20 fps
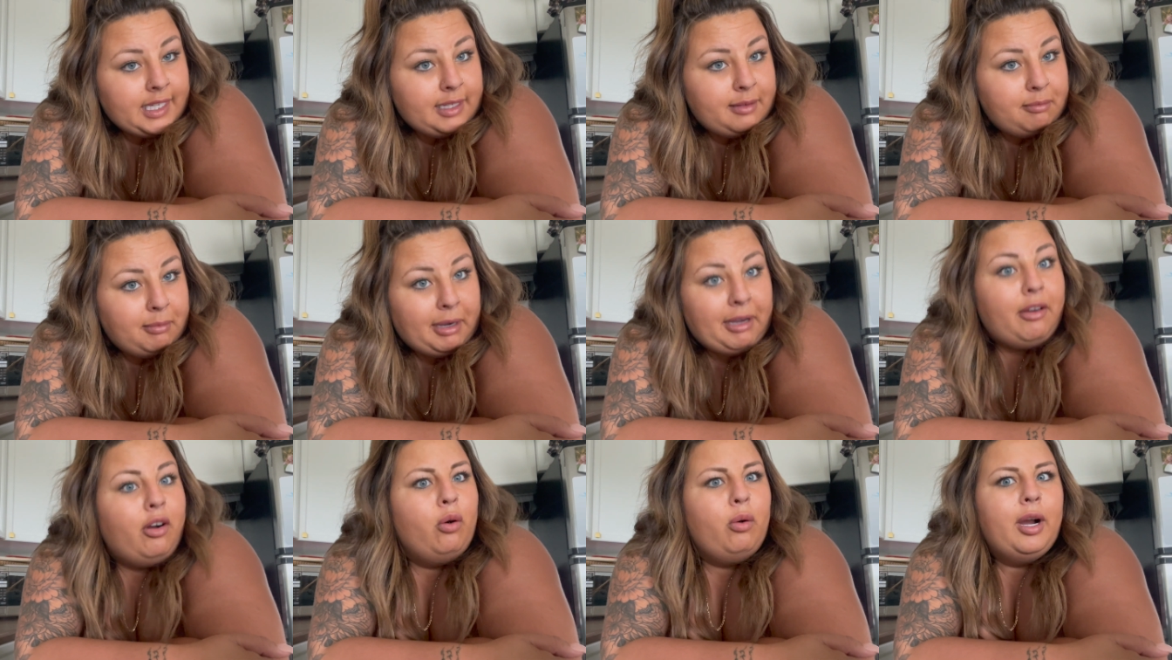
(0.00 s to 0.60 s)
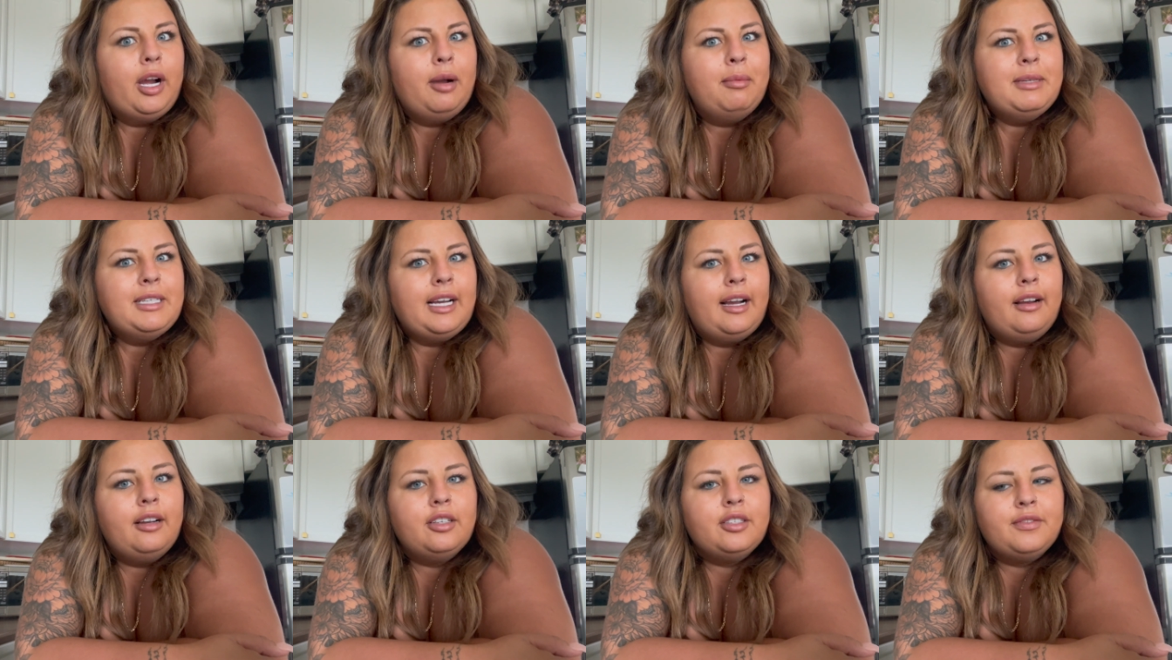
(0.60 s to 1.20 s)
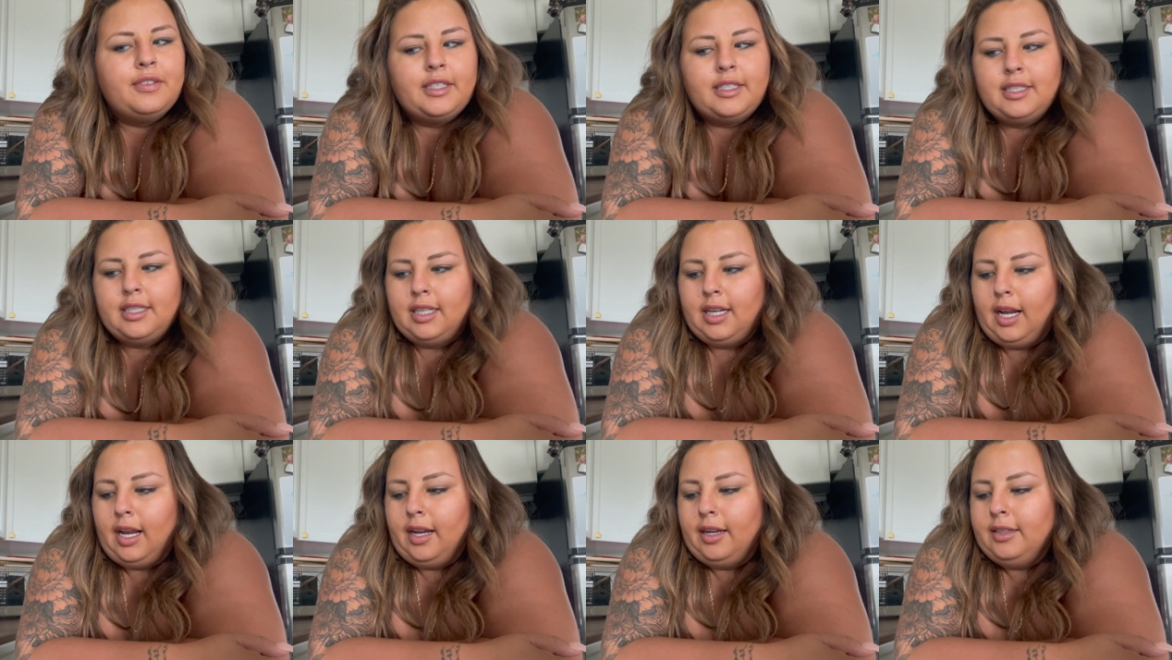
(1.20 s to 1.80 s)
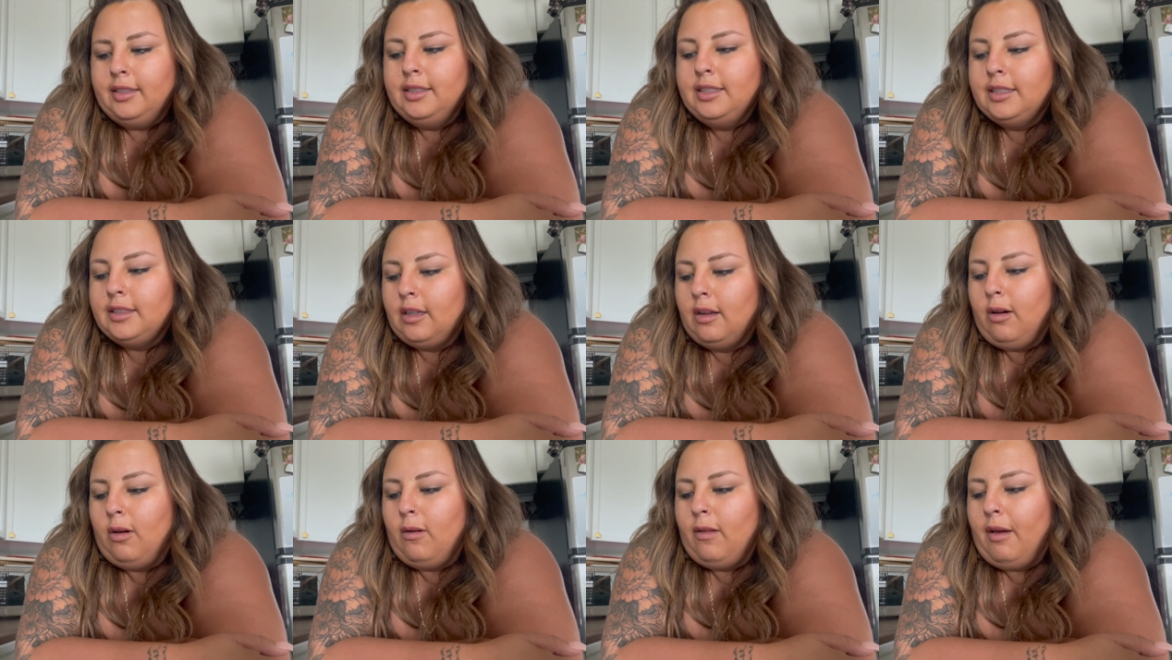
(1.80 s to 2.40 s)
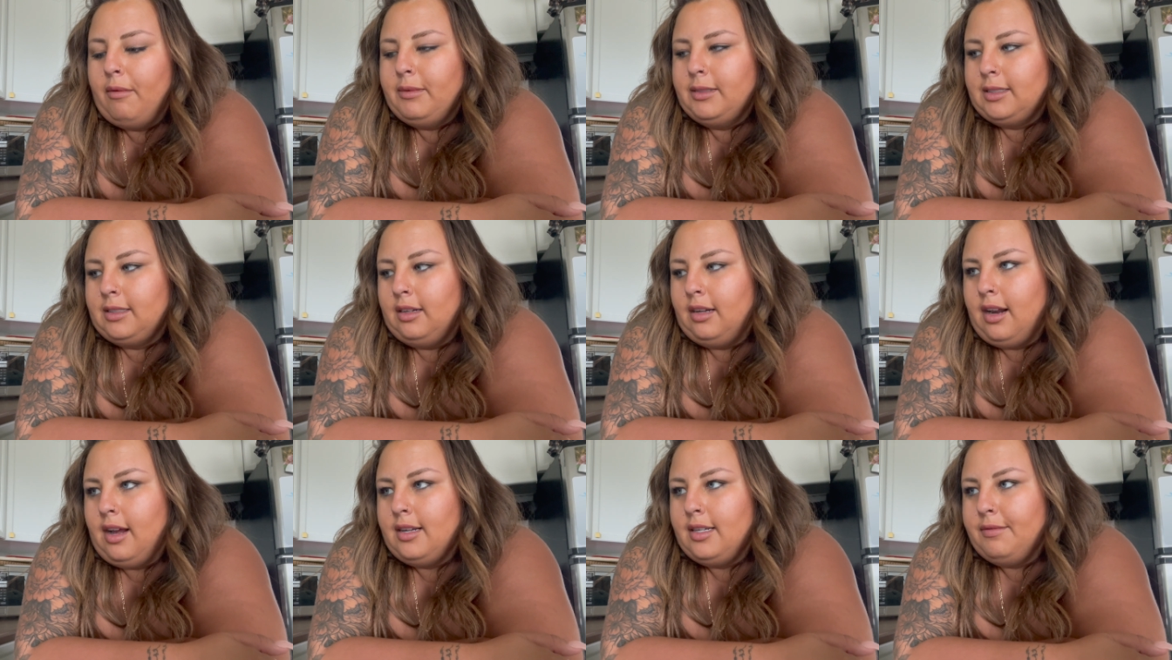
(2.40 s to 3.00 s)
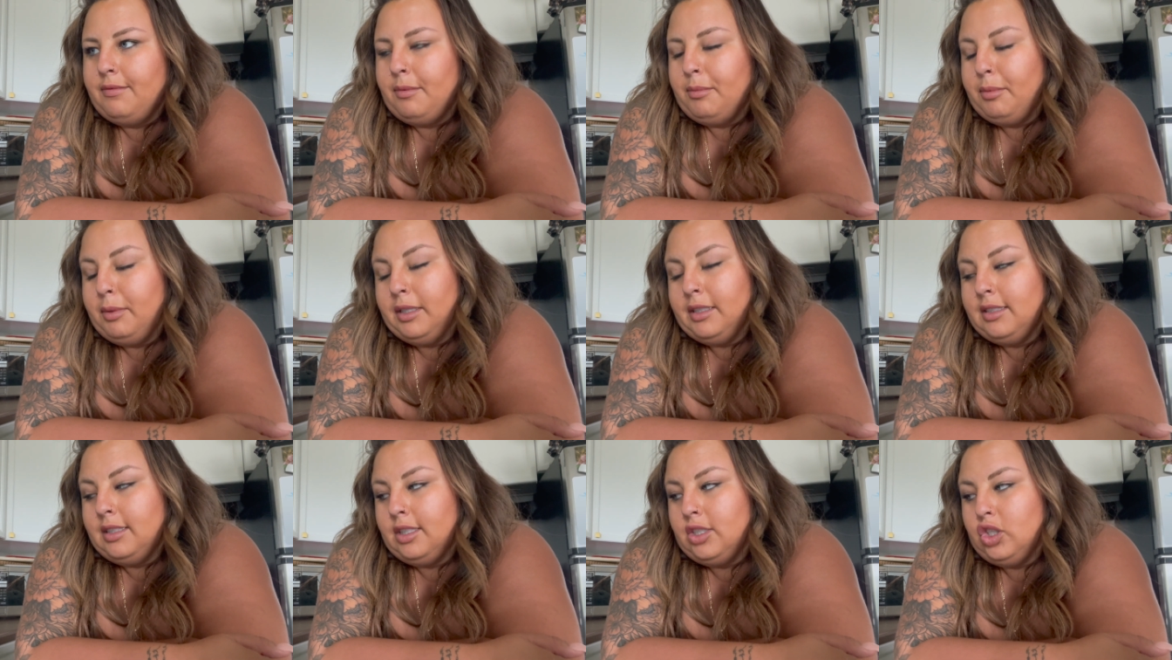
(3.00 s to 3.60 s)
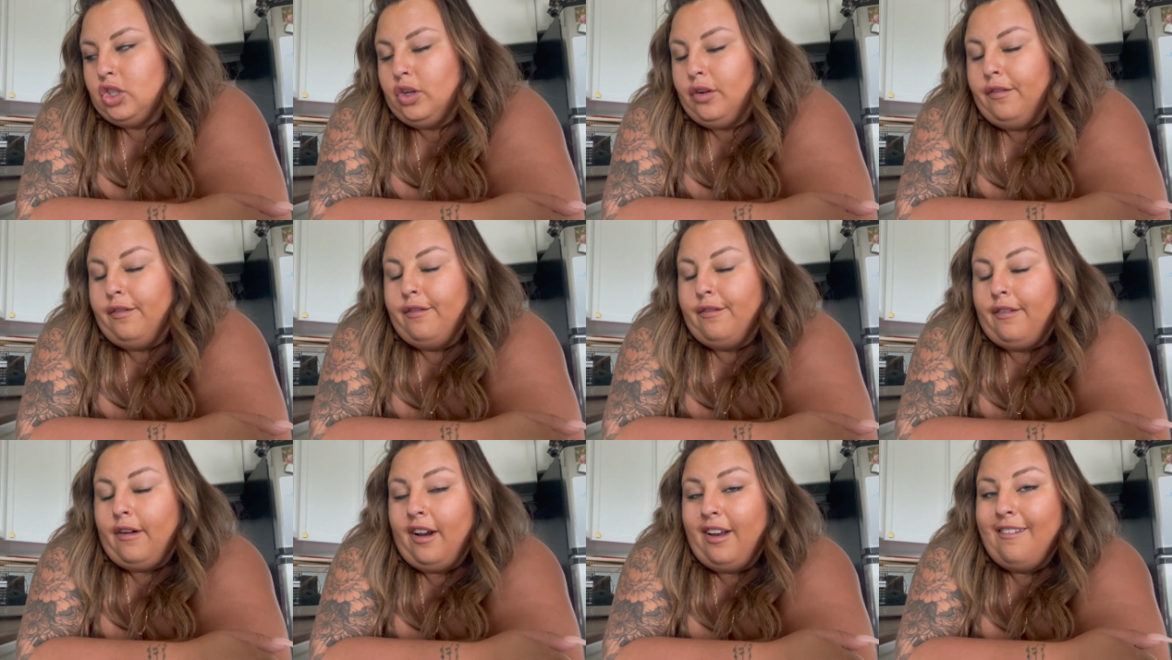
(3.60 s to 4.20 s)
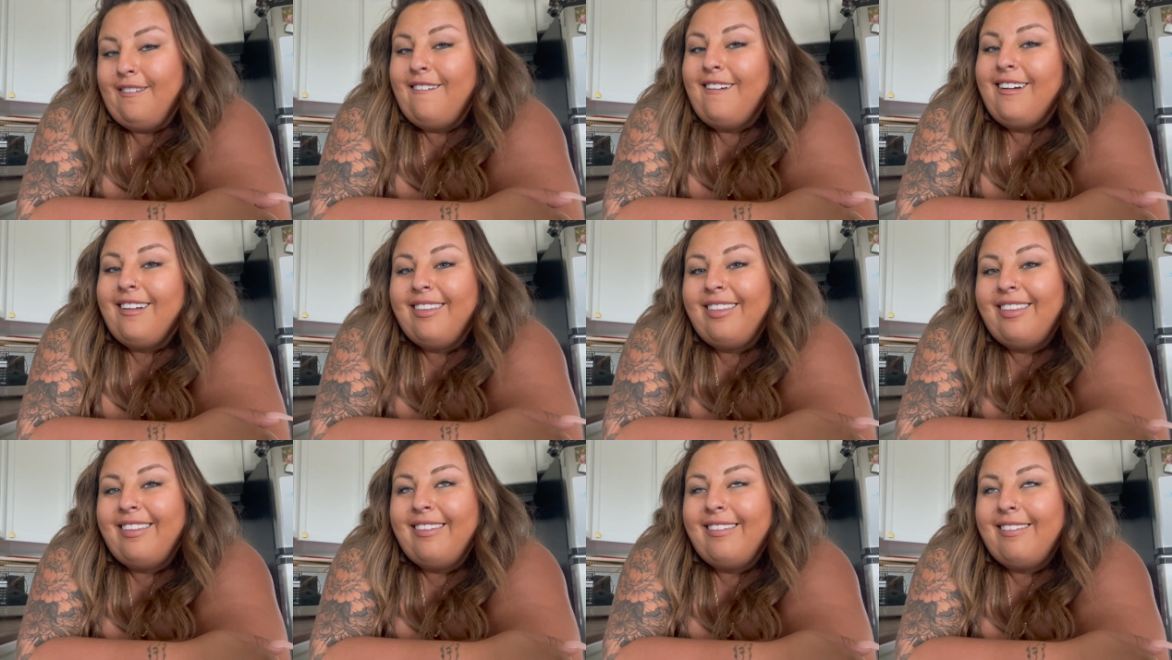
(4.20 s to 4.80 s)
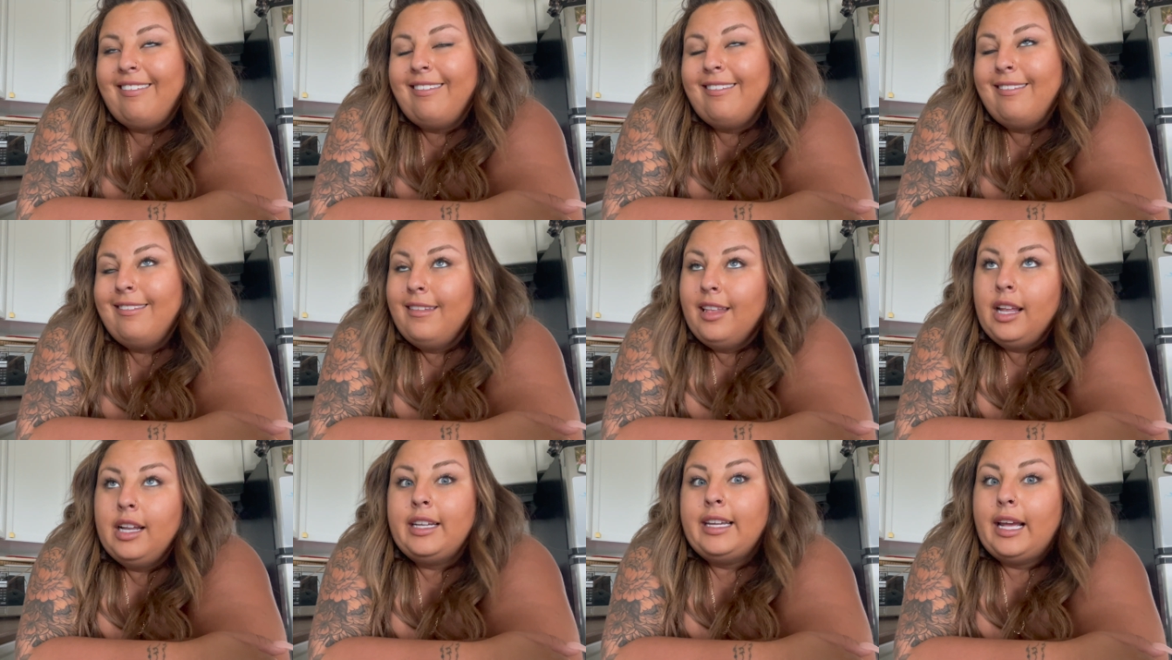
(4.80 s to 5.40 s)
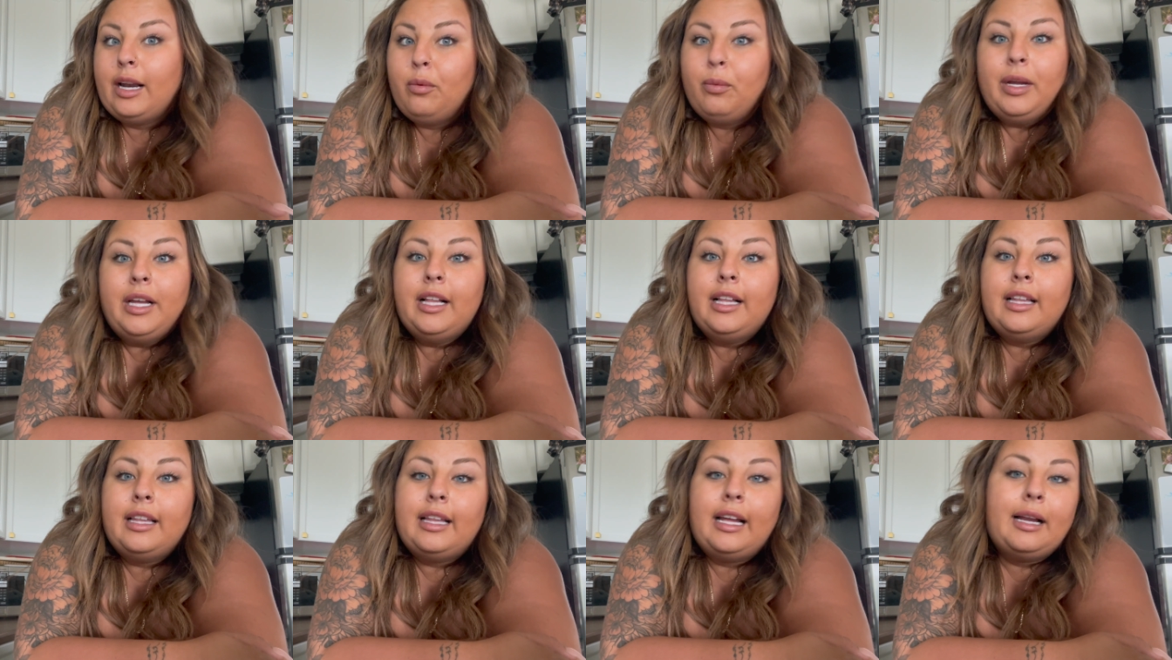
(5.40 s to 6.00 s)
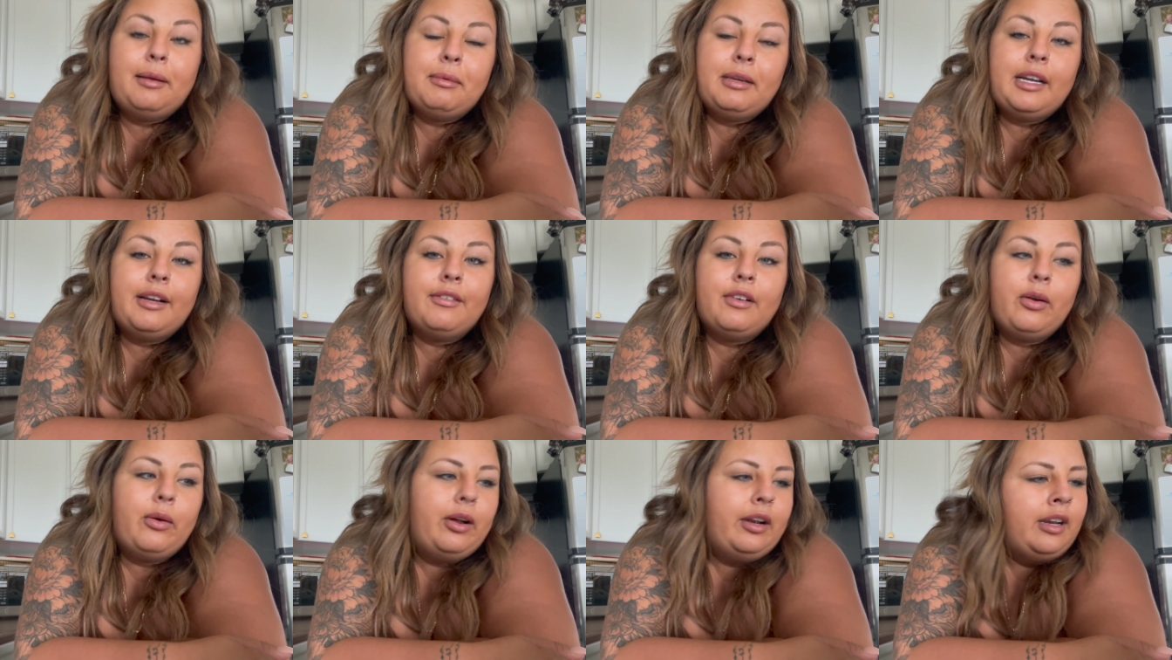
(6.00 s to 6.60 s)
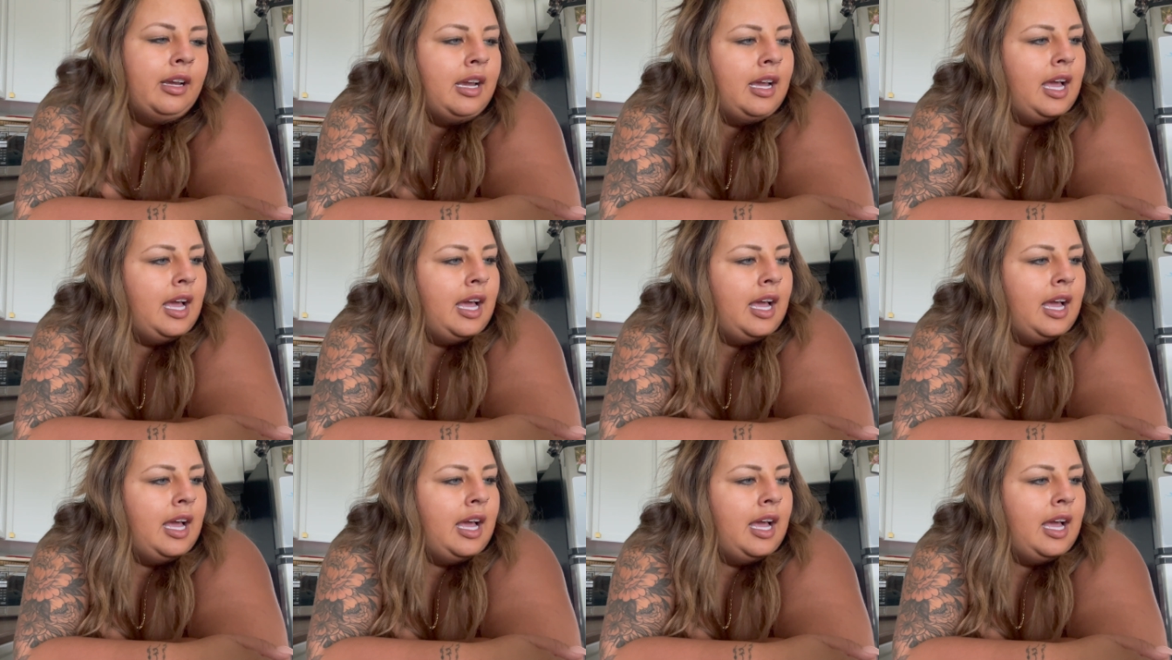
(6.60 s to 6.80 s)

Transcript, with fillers: My, oh, I got my tires fixed today, so that was good. I had to replace the two front ones. Get a wheel alignment, everyone.